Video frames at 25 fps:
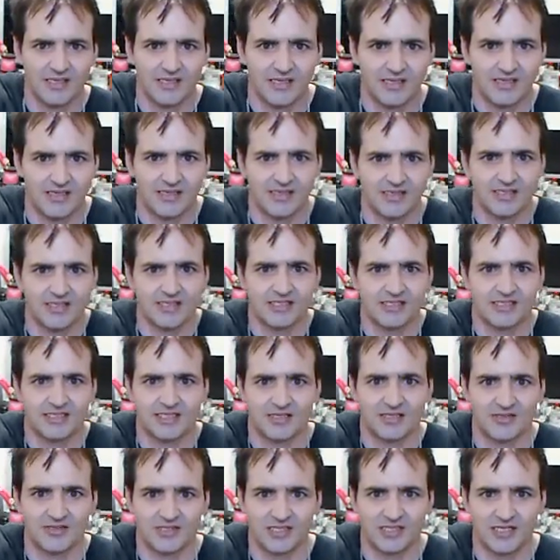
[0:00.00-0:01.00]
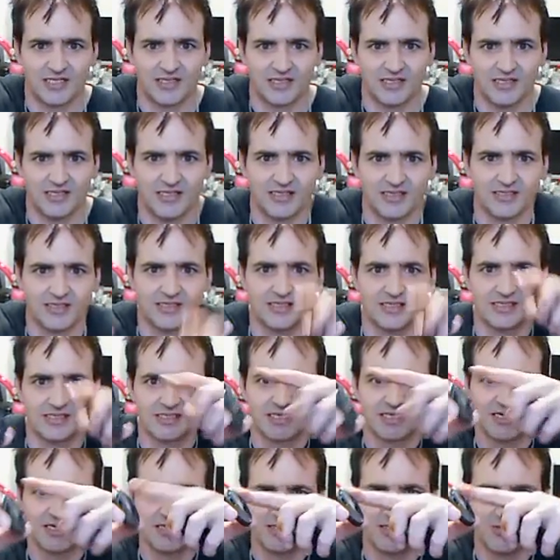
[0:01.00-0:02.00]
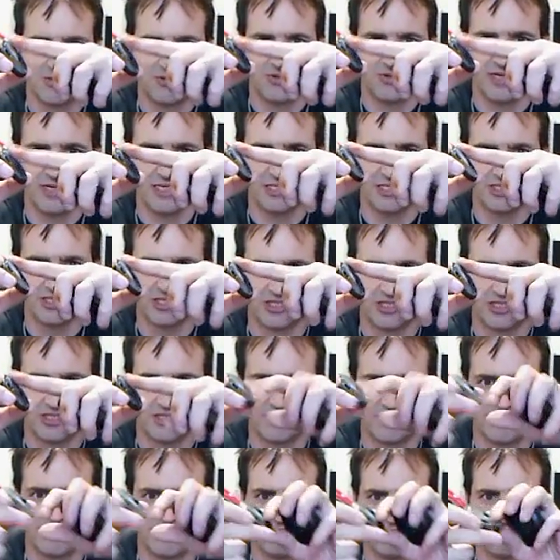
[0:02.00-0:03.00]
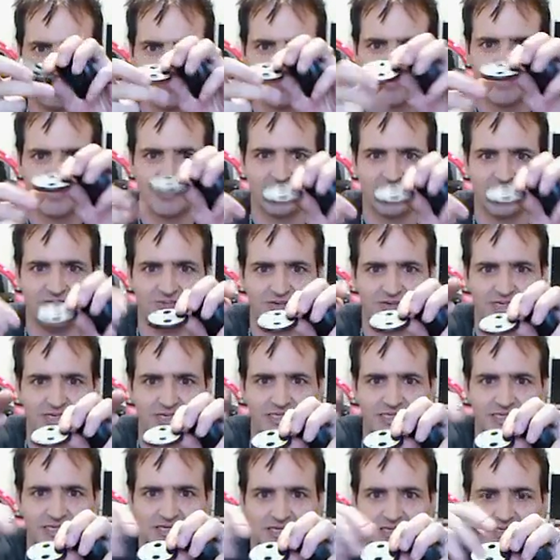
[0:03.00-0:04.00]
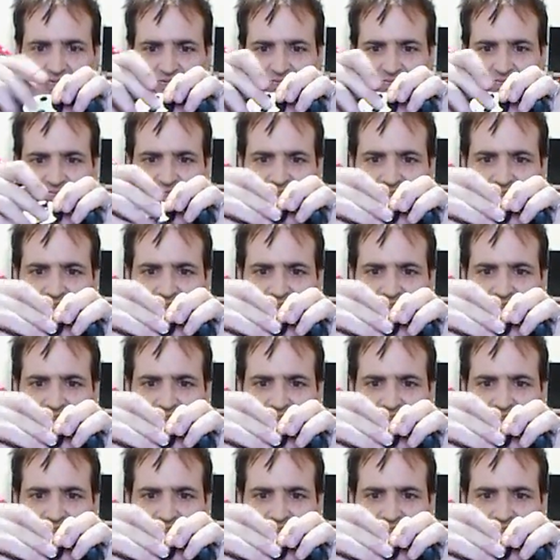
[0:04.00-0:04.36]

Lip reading: this that goes underneath, and it's kind of wedged. And what it does